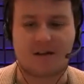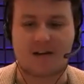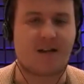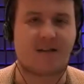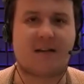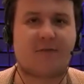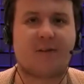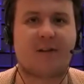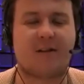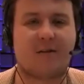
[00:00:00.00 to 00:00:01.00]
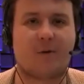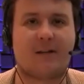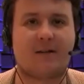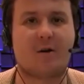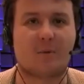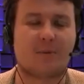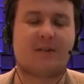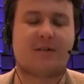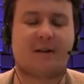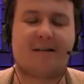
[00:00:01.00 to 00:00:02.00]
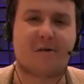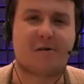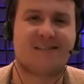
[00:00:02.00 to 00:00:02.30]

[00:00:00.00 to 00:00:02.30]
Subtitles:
Yeah, that's definitely the way to go. But please, so carry on.